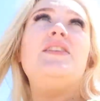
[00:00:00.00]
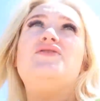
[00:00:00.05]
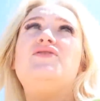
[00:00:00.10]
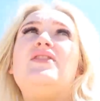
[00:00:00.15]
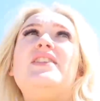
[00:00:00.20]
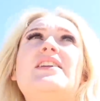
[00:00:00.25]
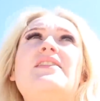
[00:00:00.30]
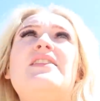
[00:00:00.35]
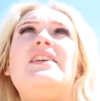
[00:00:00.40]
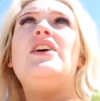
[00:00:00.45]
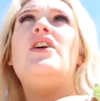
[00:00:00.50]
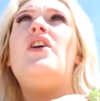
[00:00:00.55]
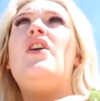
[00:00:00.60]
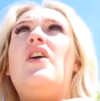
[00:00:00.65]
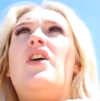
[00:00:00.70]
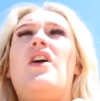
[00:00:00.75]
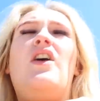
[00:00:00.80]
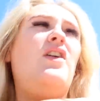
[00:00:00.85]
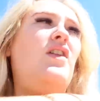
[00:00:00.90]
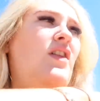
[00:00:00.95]
it's really, really
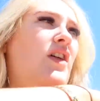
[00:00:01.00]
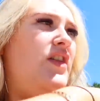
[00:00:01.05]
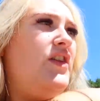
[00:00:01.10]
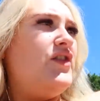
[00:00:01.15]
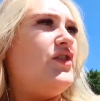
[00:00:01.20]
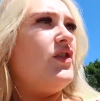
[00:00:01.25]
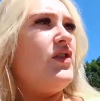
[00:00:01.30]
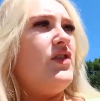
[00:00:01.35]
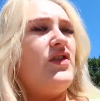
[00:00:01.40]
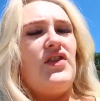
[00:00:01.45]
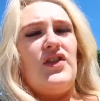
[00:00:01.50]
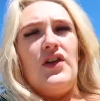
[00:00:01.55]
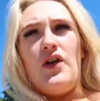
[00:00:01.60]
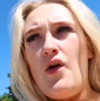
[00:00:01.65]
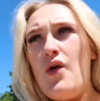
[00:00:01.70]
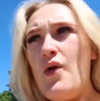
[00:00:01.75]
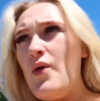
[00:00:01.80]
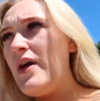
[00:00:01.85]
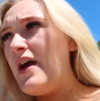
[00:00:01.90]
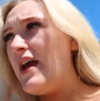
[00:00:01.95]
hot. The dogs are
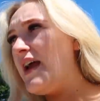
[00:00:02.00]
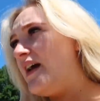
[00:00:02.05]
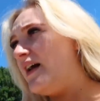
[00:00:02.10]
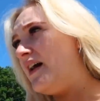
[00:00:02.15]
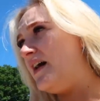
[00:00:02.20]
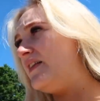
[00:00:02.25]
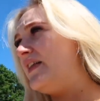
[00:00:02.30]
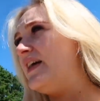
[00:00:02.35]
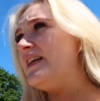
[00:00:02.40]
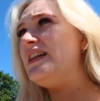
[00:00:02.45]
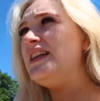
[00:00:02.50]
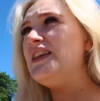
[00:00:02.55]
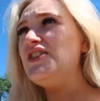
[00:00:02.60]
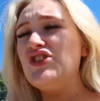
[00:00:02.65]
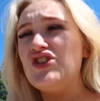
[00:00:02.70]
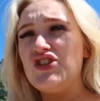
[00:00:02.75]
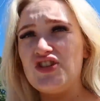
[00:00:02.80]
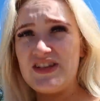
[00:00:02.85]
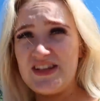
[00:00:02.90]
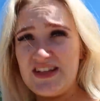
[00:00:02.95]
all here. They literally
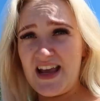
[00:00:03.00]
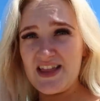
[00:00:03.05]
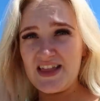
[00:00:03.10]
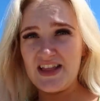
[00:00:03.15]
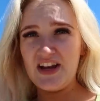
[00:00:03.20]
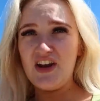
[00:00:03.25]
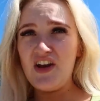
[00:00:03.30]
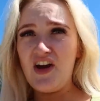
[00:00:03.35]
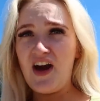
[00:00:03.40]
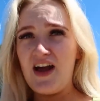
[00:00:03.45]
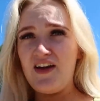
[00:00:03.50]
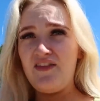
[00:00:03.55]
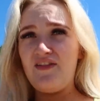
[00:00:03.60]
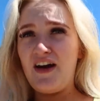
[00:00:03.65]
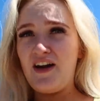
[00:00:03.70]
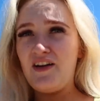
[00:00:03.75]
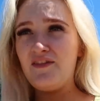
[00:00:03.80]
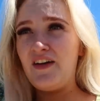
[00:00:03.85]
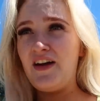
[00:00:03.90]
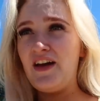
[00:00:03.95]
just scared the life out of